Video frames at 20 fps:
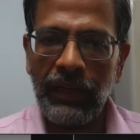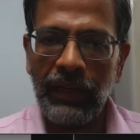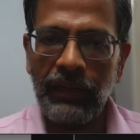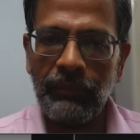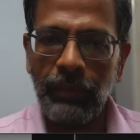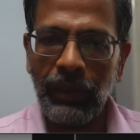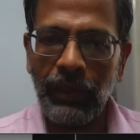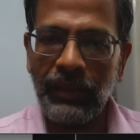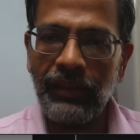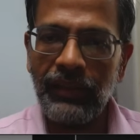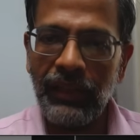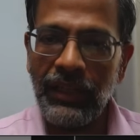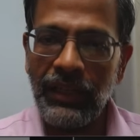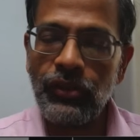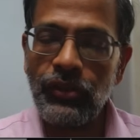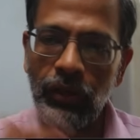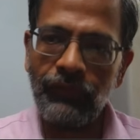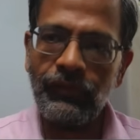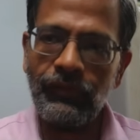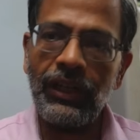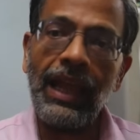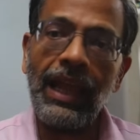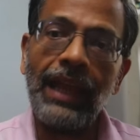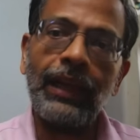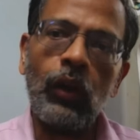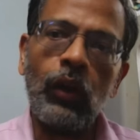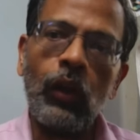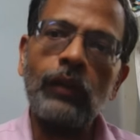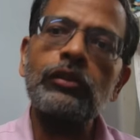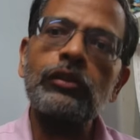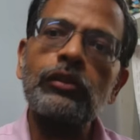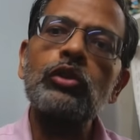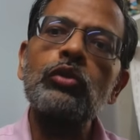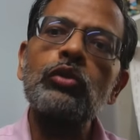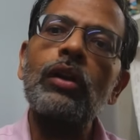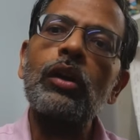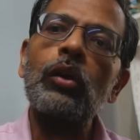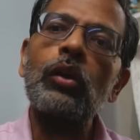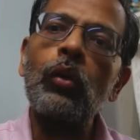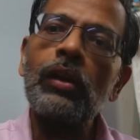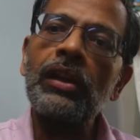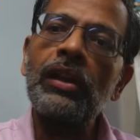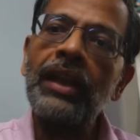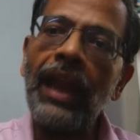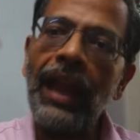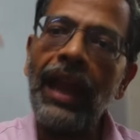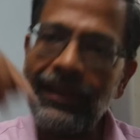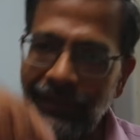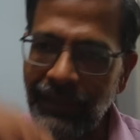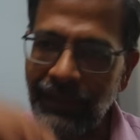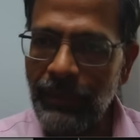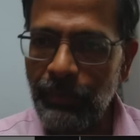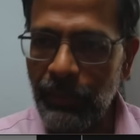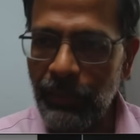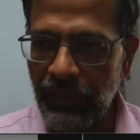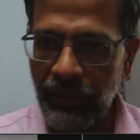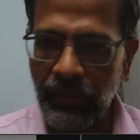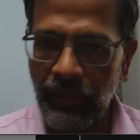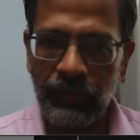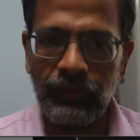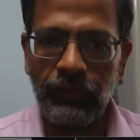But instead of that, I can also do a rolling SIP return.